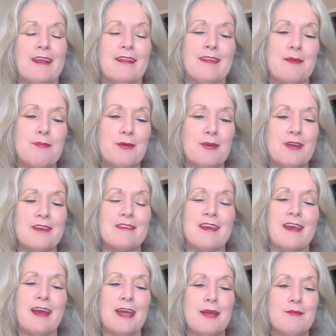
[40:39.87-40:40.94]
They put it into
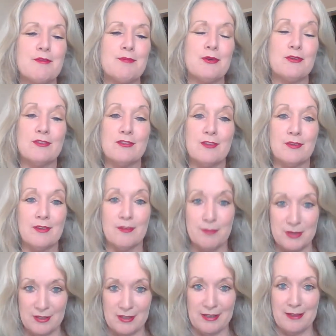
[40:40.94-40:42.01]
games because
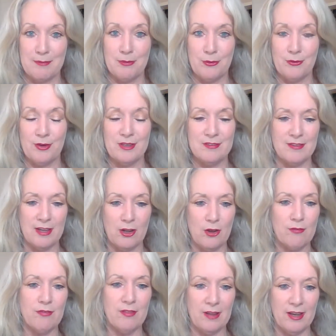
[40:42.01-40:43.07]
particularly the boys, they
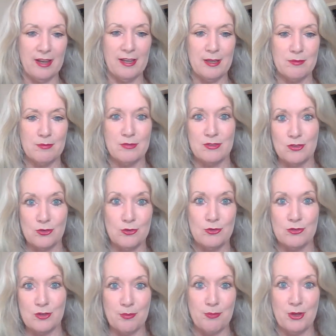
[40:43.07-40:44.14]
go for the games,
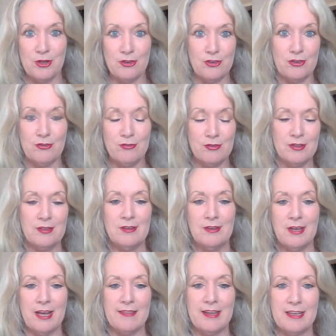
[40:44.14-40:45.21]
it's competitive.
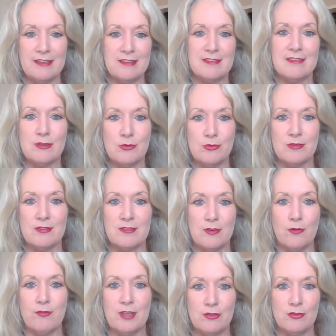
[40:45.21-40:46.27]
And that instills the
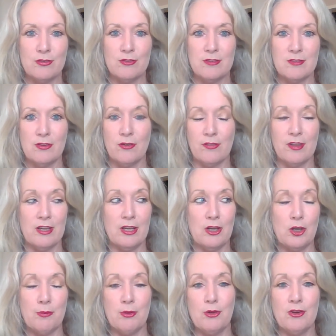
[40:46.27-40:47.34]
self-interest, not the
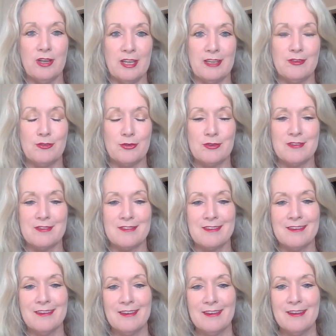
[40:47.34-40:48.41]
community interest.
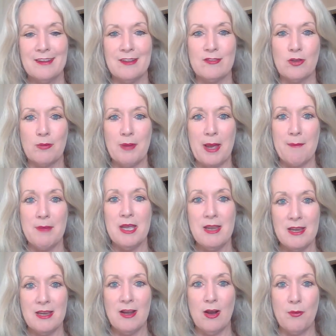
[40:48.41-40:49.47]
It's all about
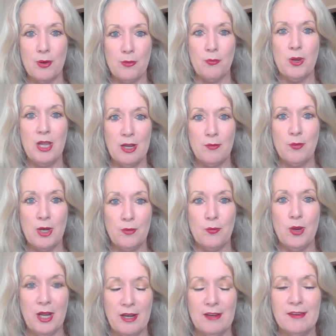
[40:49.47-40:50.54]
me. I want to win, win,
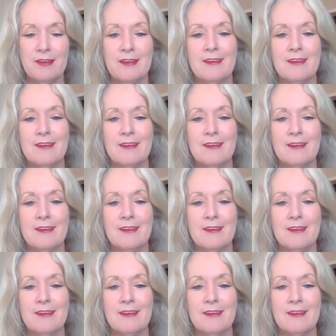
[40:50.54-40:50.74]
win.